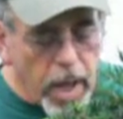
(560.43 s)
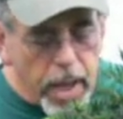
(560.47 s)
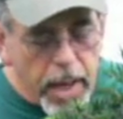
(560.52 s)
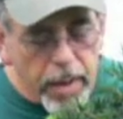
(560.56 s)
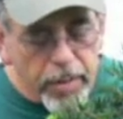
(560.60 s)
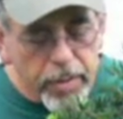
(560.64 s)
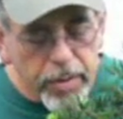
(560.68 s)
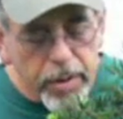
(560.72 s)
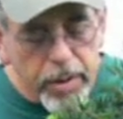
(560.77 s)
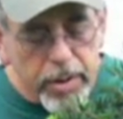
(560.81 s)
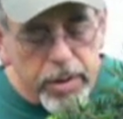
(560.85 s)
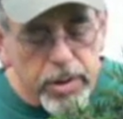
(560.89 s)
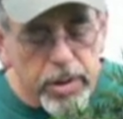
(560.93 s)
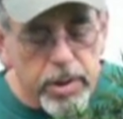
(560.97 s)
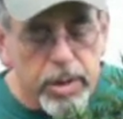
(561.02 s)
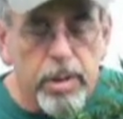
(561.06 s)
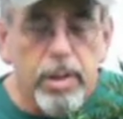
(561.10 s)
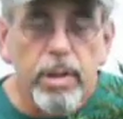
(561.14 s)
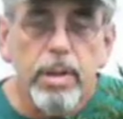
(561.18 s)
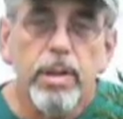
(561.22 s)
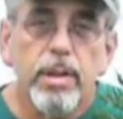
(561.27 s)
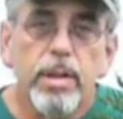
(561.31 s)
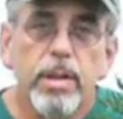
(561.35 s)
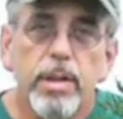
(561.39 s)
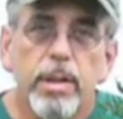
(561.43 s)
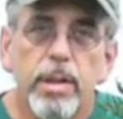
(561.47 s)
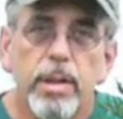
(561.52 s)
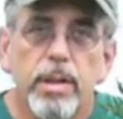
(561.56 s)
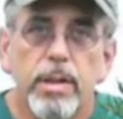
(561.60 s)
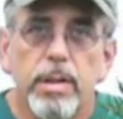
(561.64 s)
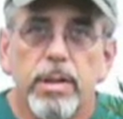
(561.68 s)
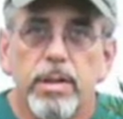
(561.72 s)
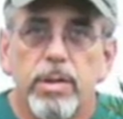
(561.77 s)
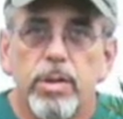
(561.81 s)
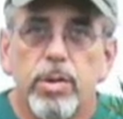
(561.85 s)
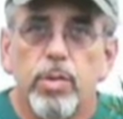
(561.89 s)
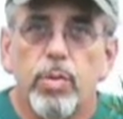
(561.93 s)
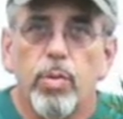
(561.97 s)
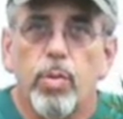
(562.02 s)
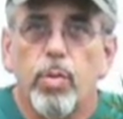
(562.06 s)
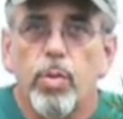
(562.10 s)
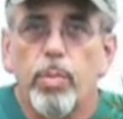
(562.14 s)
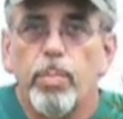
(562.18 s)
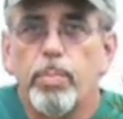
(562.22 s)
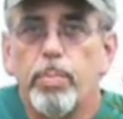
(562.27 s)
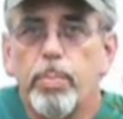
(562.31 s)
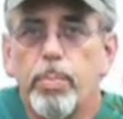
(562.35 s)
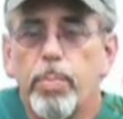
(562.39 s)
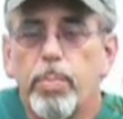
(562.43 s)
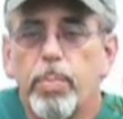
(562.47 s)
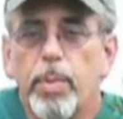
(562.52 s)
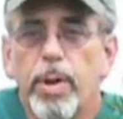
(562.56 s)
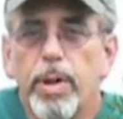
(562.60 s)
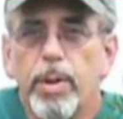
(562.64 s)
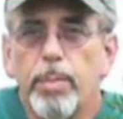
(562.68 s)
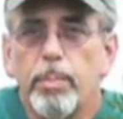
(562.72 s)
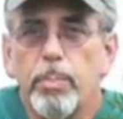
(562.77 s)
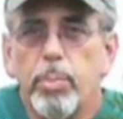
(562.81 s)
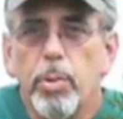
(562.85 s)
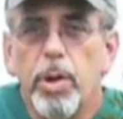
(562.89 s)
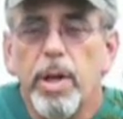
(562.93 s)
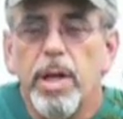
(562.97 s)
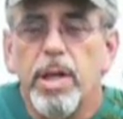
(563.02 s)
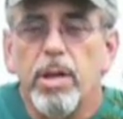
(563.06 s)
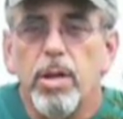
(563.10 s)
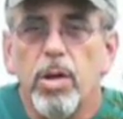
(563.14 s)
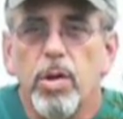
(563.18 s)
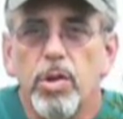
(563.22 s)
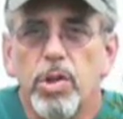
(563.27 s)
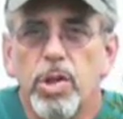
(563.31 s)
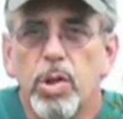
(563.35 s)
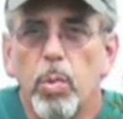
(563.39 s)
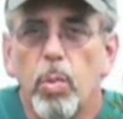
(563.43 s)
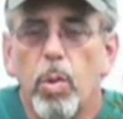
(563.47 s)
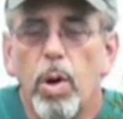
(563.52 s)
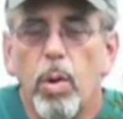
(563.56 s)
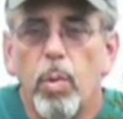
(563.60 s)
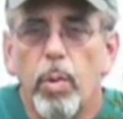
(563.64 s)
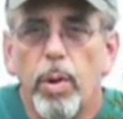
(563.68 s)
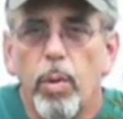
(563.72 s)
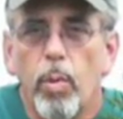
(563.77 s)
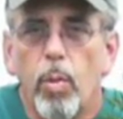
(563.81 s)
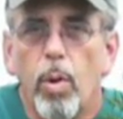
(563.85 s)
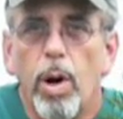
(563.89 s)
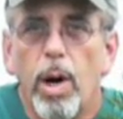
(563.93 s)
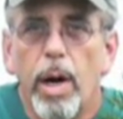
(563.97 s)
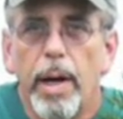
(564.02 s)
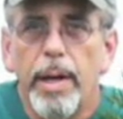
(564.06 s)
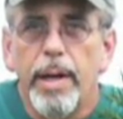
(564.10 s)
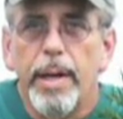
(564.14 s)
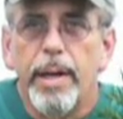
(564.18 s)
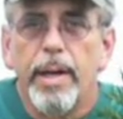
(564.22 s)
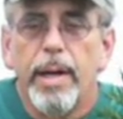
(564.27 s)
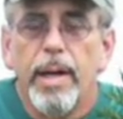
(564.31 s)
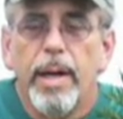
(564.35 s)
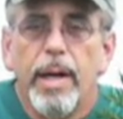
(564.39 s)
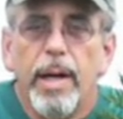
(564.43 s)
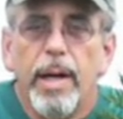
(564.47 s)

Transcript: And this is pretty close to what we wanted.